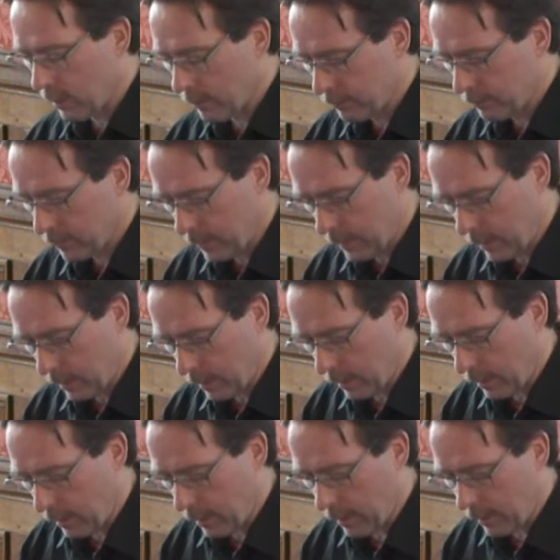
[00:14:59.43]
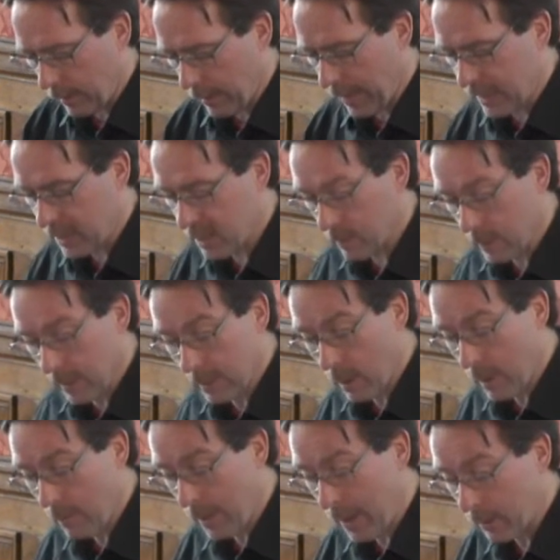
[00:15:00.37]
to
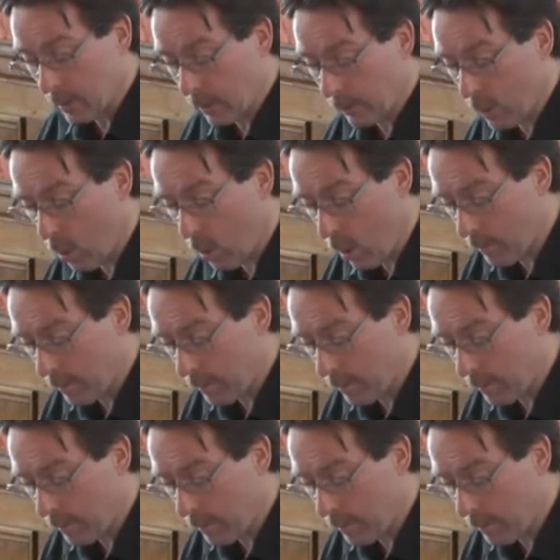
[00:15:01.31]
exhibit a pattern of